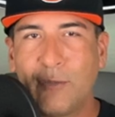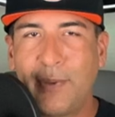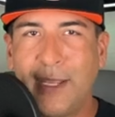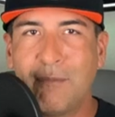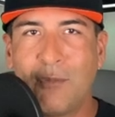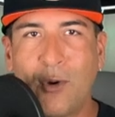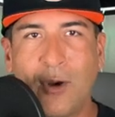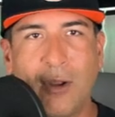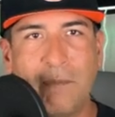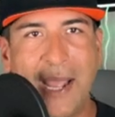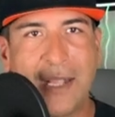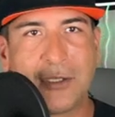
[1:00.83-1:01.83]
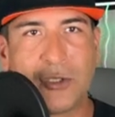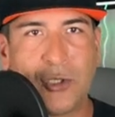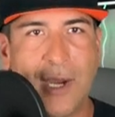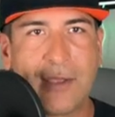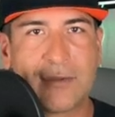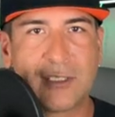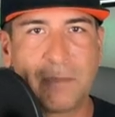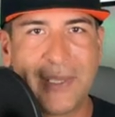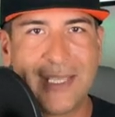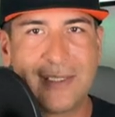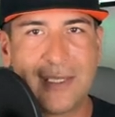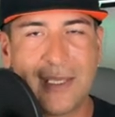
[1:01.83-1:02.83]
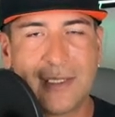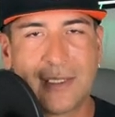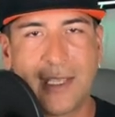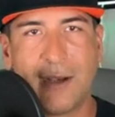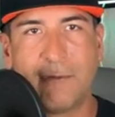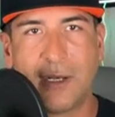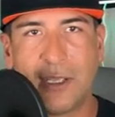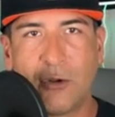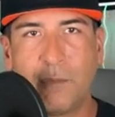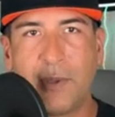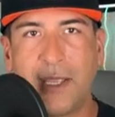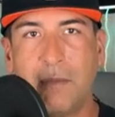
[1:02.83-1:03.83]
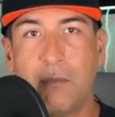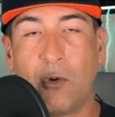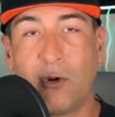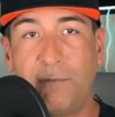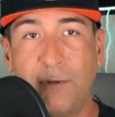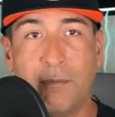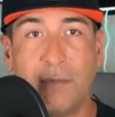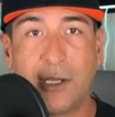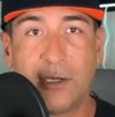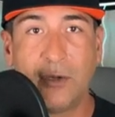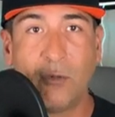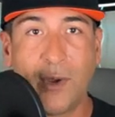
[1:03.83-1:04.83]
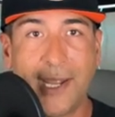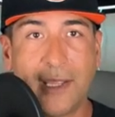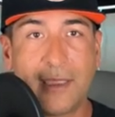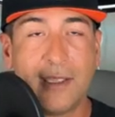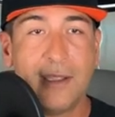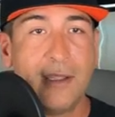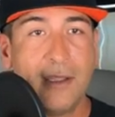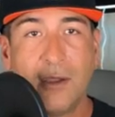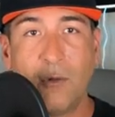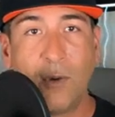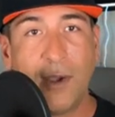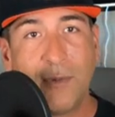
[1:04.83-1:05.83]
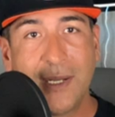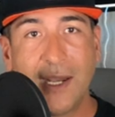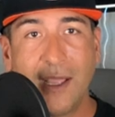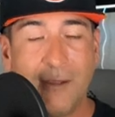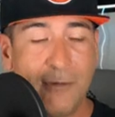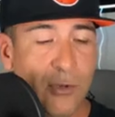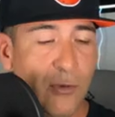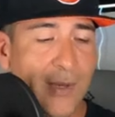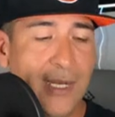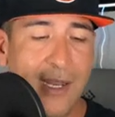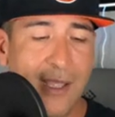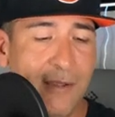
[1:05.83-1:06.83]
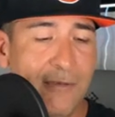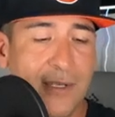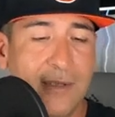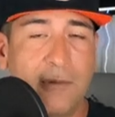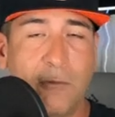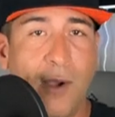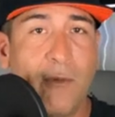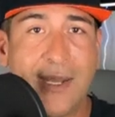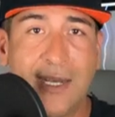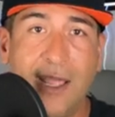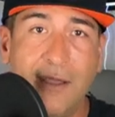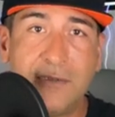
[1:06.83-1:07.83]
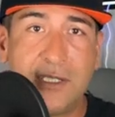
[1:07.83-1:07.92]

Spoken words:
bit more about the trout species, get a little bit more familiar with what we love, who we love, and what we love